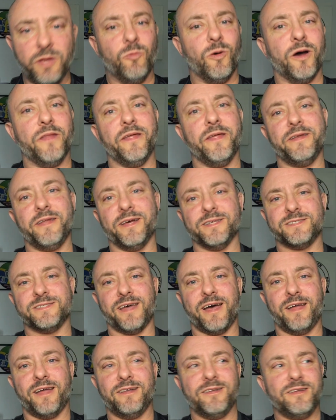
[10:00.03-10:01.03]
one that does
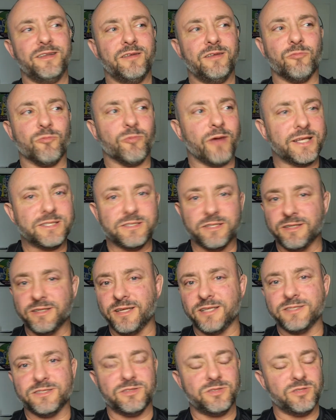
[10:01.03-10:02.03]
that. Wrestling
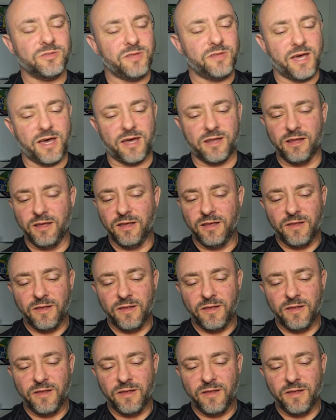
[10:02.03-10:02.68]
doesn't do that.